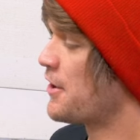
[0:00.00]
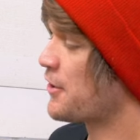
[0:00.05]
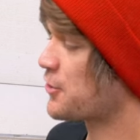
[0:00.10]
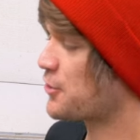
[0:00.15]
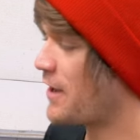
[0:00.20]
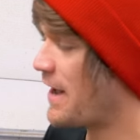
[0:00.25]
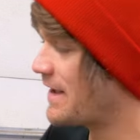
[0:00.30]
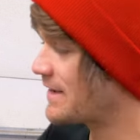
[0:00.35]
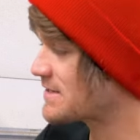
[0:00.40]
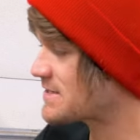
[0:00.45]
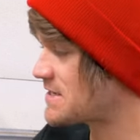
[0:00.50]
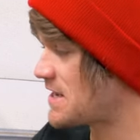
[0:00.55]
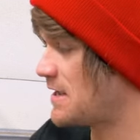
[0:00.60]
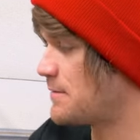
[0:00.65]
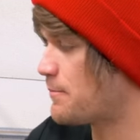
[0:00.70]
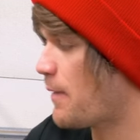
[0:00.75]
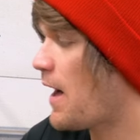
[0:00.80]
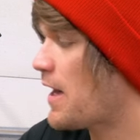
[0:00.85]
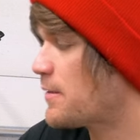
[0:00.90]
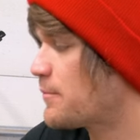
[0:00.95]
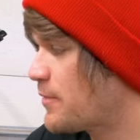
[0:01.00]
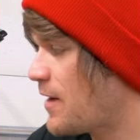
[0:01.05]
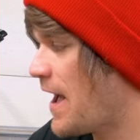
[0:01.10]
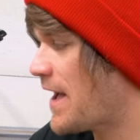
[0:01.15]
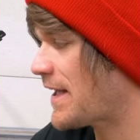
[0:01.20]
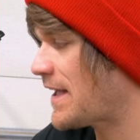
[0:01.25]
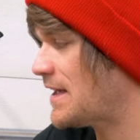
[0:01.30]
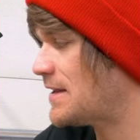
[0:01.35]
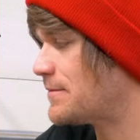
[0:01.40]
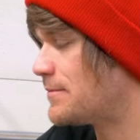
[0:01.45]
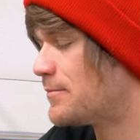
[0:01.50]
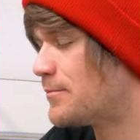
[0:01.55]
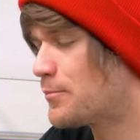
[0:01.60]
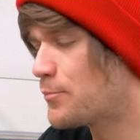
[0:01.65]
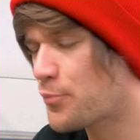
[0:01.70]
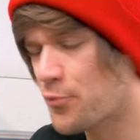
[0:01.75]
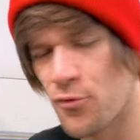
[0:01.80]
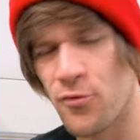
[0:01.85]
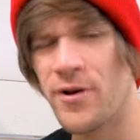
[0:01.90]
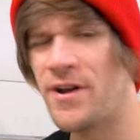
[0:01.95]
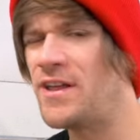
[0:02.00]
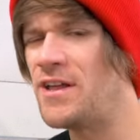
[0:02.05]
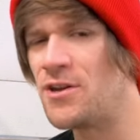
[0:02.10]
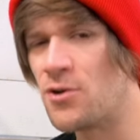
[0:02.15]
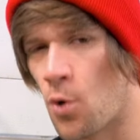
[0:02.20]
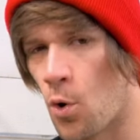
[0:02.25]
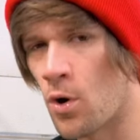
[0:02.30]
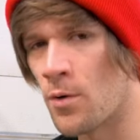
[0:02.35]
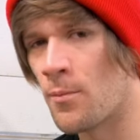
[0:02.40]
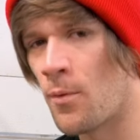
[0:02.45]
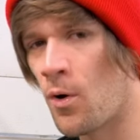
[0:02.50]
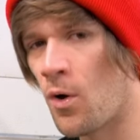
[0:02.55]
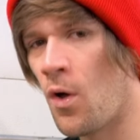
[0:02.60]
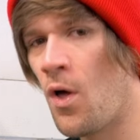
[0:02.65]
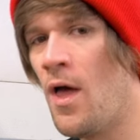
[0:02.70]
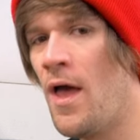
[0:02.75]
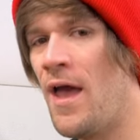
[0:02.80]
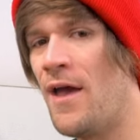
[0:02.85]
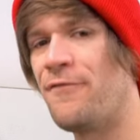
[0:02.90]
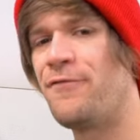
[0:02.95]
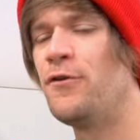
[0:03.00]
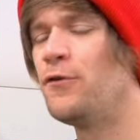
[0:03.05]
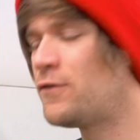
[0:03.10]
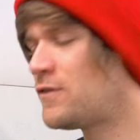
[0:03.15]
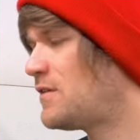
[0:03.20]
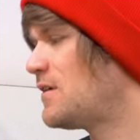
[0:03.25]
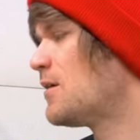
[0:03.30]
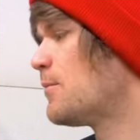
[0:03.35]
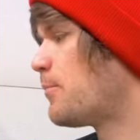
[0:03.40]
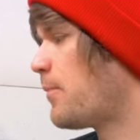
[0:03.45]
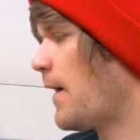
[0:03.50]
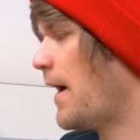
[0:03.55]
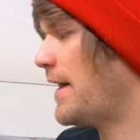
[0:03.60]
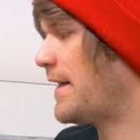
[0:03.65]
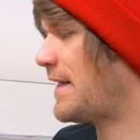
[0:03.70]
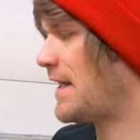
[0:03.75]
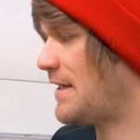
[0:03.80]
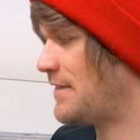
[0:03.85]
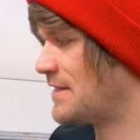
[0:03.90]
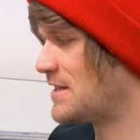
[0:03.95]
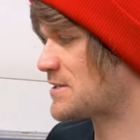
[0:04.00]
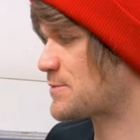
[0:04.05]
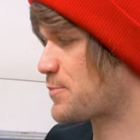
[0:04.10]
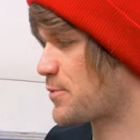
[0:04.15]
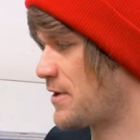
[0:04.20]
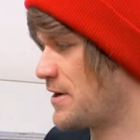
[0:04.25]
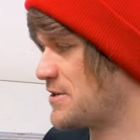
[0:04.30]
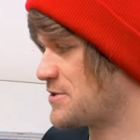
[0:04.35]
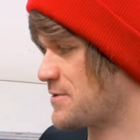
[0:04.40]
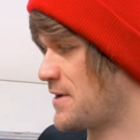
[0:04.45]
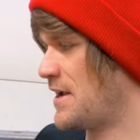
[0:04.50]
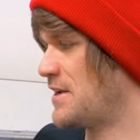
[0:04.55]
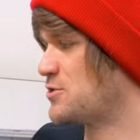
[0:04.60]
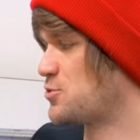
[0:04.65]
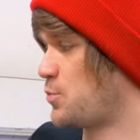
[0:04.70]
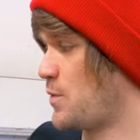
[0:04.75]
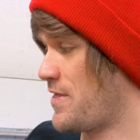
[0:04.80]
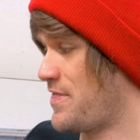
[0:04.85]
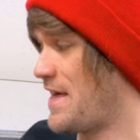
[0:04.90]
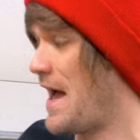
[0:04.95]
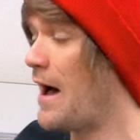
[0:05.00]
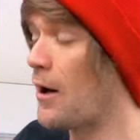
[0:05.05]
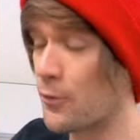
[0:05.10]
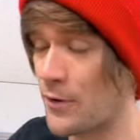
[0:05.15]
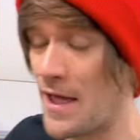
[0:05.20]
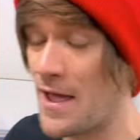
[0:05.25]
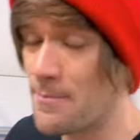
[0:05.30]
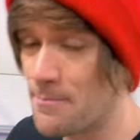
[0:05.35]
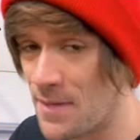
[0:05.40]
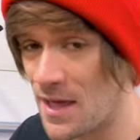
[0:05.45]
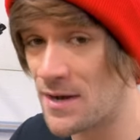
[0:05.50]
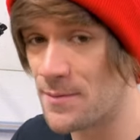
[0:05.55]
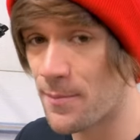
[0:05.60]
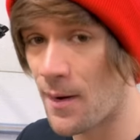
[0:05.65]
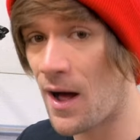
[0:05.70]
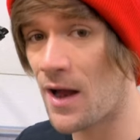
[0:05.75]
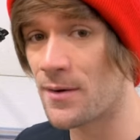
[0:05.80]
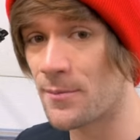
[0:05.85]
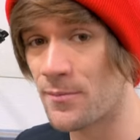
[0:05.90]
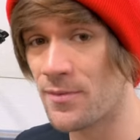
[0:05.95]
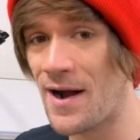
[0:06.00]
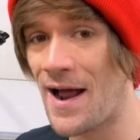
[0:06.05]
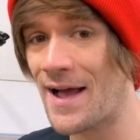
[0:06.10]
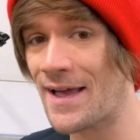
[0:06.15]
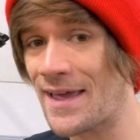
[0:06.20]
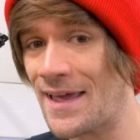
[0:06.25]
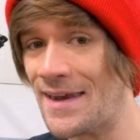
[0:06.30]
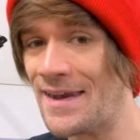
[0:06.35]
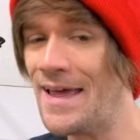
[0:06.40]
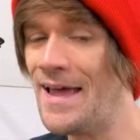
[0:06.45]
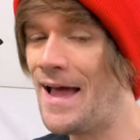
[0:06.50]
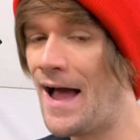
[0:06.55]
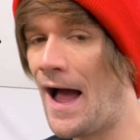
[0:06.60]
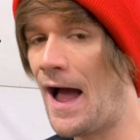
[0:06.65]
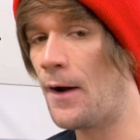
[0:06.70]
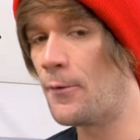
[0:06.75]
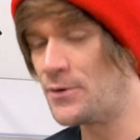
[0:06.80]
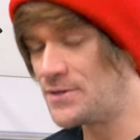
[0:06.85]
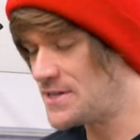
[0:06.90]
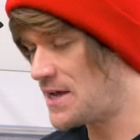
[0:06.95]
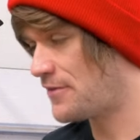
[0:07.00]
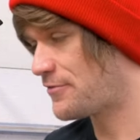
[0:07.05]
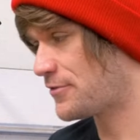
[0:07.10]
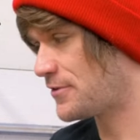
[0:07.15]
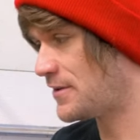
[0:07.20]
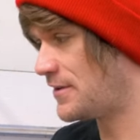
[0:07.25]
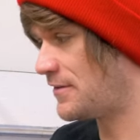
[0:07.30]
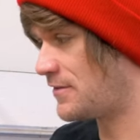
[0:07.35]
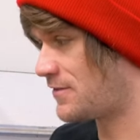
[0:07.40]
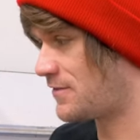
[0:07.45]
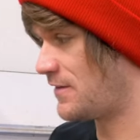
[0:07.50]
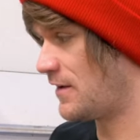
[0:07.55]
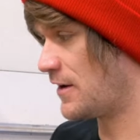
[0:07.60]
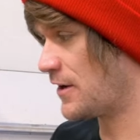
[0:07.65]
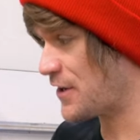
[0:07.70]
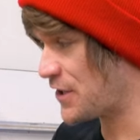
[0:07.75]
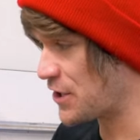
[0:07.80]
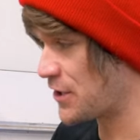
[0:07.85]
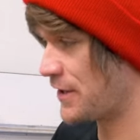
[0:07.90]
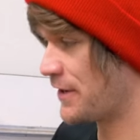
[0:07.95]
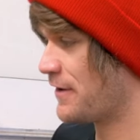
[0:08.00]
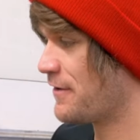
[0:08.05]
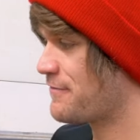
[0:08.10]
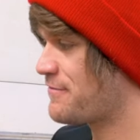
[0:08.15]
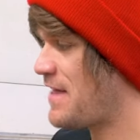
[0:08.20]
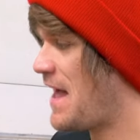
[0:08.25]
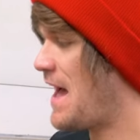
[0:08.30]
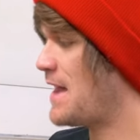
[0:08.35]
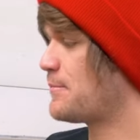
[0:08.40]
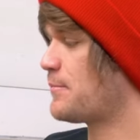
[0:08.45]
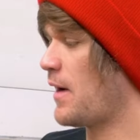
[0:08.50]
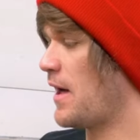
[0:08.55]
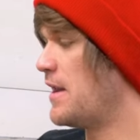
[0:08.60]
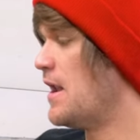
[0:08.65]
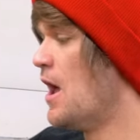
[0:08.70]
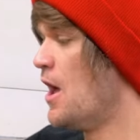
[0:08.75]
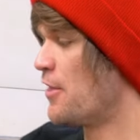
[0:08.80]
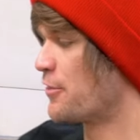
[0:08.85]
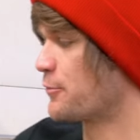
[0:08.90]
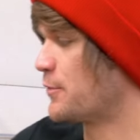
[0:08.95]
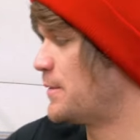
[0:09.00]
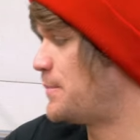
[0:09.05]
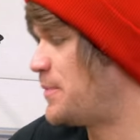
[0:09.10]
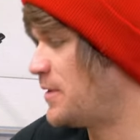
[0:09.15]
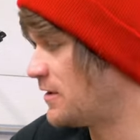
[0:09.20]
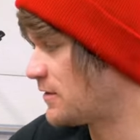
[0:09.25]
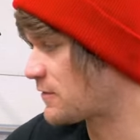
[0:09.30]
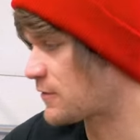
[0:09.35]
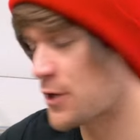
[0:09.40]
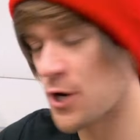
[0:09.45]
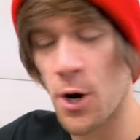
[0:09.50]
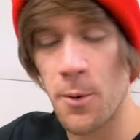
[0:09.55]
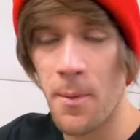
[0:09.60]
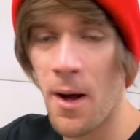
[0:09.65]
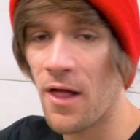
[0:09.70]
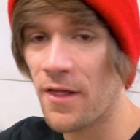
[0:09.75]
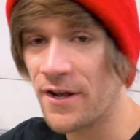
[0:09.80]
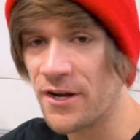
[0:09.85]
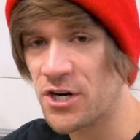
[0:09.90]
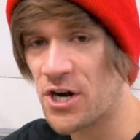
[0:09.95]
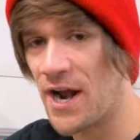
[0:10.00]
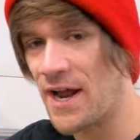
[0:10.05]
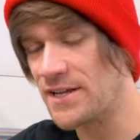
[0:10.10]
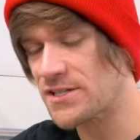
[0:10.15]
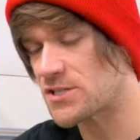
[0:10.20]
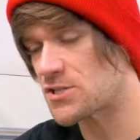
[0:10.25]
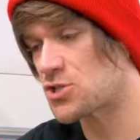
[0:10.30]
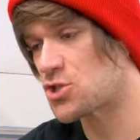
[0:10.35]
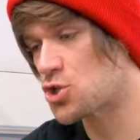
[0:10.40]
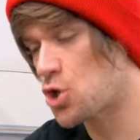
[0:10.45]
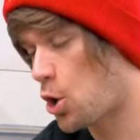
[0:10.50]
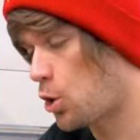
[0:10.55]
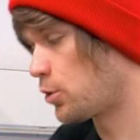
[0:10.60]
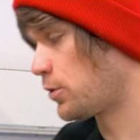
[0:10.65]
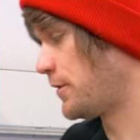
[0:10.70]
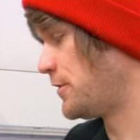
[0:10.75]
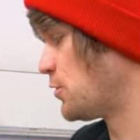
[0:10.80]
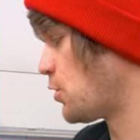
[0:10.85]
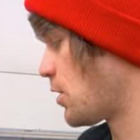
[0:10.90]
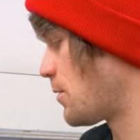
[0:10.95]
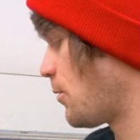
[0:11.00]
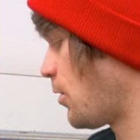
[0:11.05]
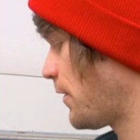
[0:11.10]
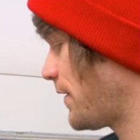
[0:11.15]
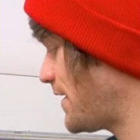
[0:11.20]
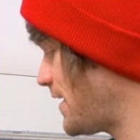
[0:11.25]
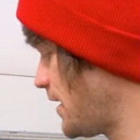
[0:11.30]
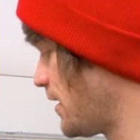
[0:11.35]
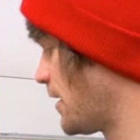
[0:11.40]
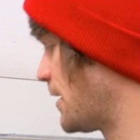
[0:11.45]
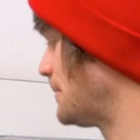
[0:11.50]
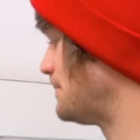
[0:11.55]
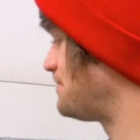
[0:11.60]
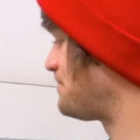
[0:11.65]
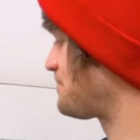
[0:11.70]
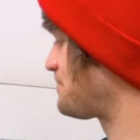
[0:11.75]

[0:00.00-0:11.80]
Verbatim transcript: Cranks and bottom bracket, pretty normal. If you see a bike in this price range without a mid bottom bracket, I would definitely steer clear of that, but three-piece chrome ollie cranks, totally normal here.